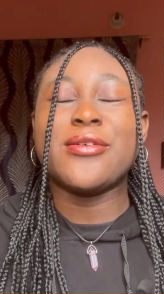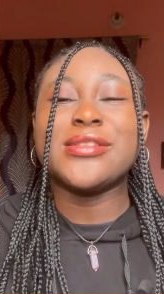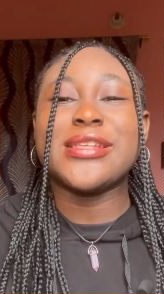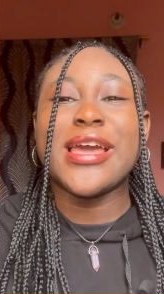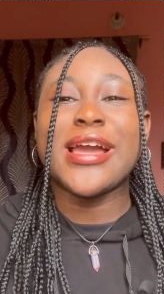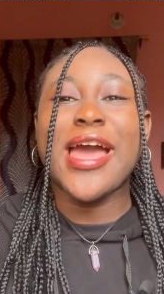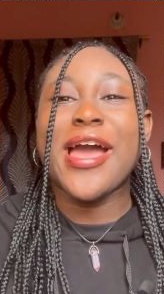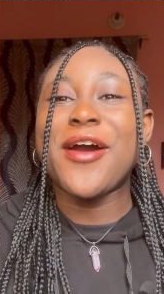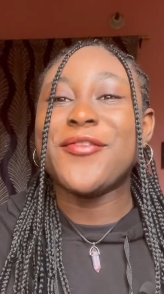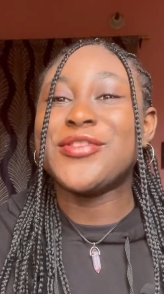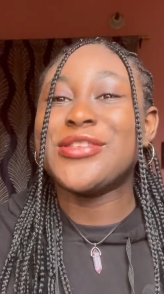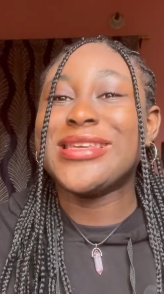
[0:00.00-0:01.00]
was like, I
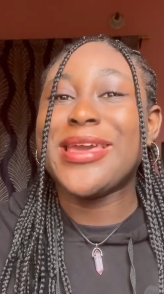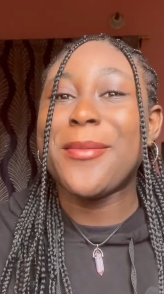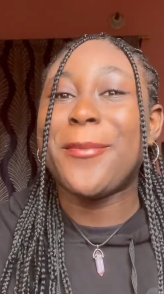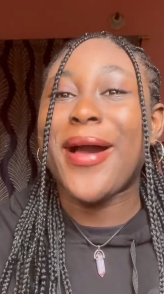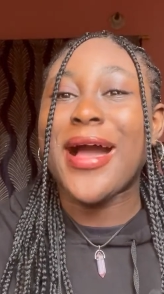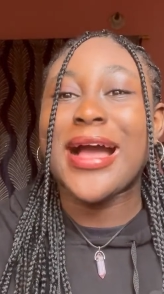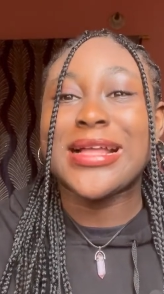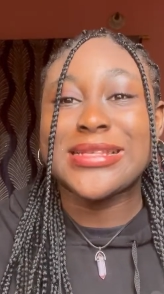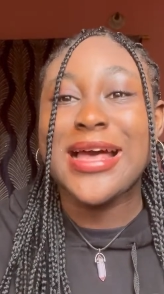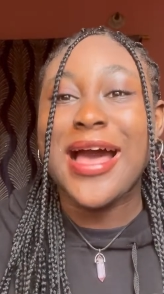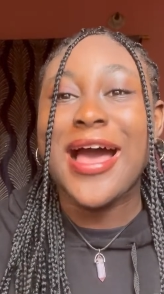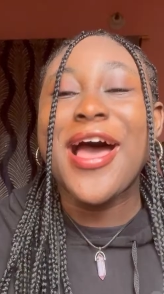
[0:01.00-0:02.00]
have to get back at her.